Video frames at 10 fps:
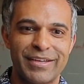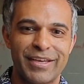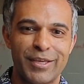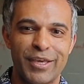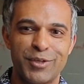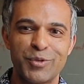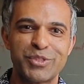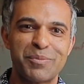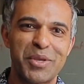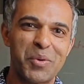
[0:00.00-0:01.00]
it used
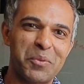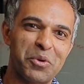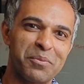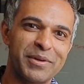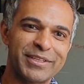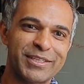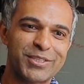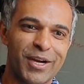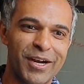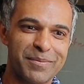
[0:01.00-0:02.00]
to be when we were building
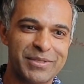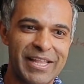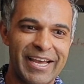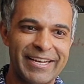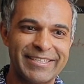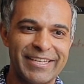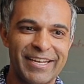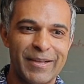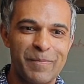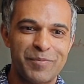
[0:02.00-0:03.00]
startups that
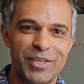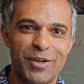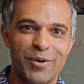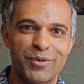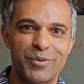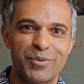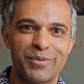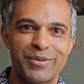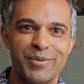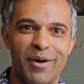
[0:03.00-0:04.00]

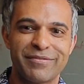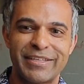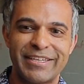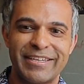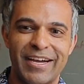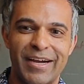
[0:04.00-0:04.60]
you often